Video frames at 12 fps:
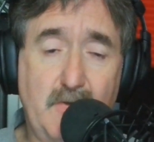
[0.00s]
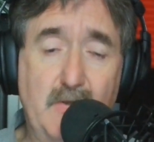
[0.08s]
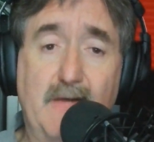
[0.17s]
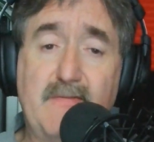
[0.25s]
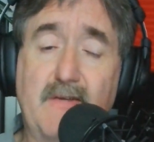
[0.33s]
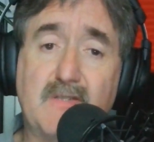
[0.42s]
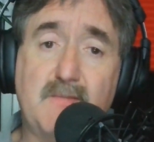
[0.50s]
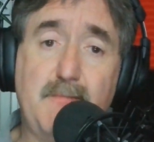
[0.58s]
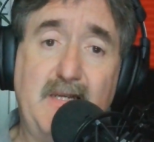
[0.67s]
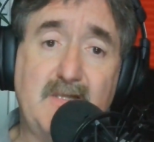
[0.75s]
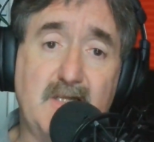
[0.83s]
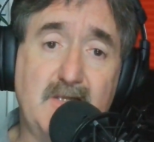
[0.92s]
You have to have a
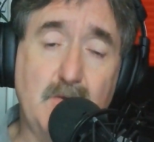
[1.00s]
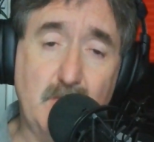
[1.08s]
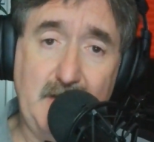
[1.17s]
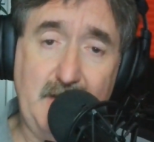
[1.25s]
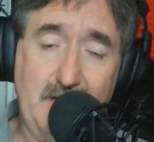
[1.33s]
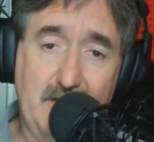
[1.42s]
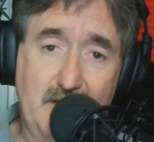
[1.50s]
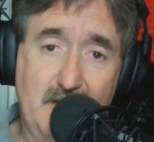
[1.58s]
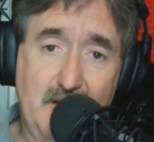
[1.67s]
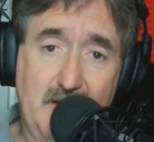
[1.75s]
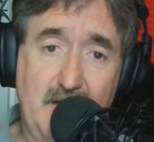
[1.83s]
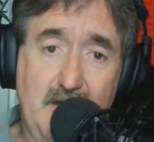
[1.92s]
space to do it in.
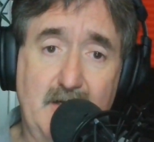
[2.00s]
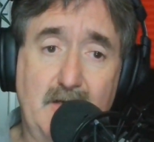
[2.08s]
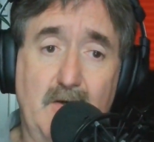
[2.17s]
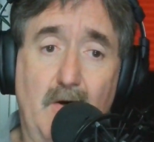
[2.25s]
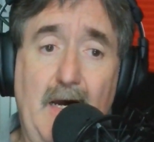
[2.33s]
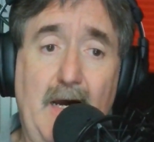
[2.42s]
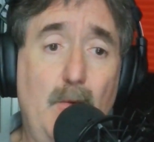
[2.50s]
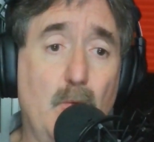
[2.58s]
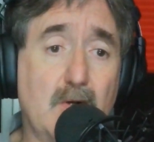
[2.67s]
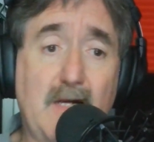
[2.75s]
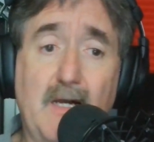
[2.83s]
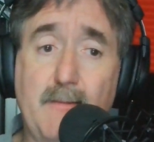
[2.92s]
I
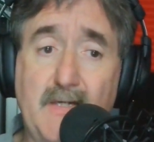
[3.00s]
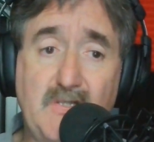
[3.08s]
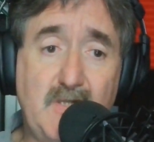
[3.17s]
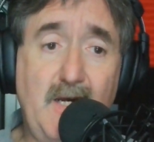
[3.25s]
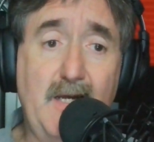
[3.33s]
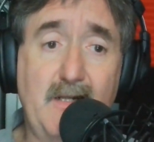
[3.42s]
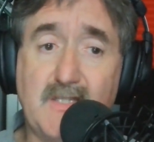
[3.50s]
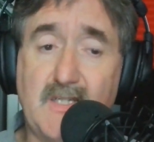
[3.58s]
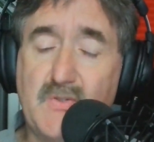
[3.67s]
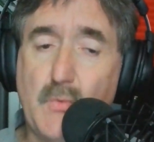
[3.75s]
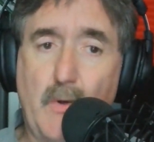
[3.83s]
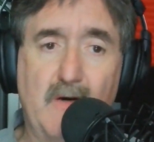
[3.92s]
work out of my shed. It's a
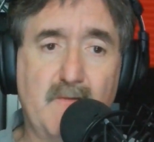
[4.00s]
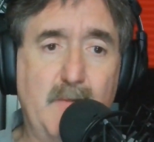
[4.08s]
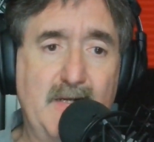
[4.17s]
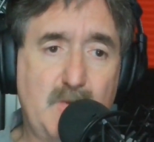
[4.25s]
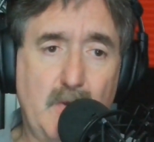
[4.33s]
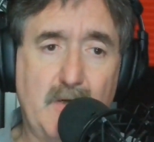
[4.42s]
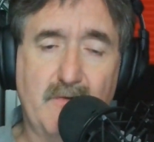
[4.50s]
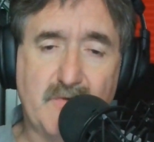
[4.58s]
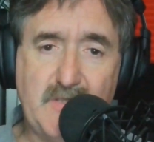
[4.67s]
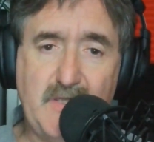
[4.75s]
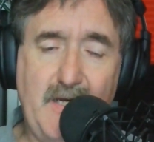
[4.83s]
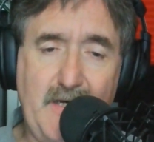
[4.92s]
12 by 12
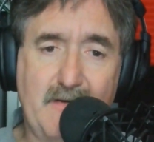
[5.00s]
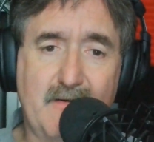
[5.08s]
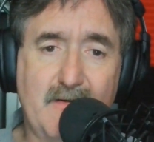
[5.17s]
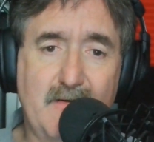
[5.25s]
shed.